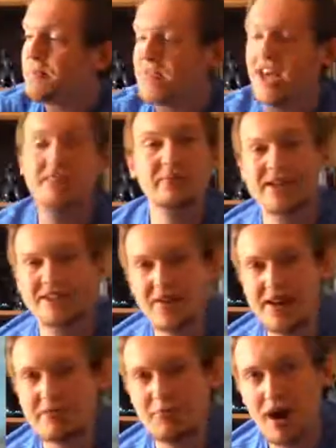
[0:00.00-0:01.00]
and then when he's
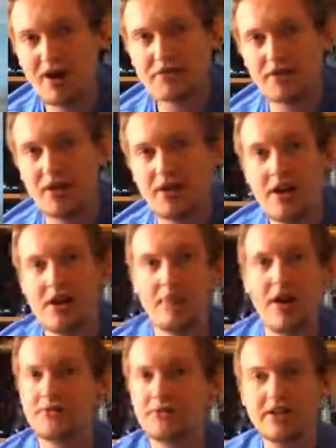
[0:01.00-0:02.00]
fighting Mothra,
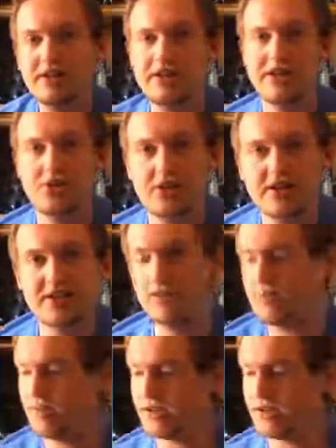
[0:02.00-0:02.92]
Mothra literally tricks him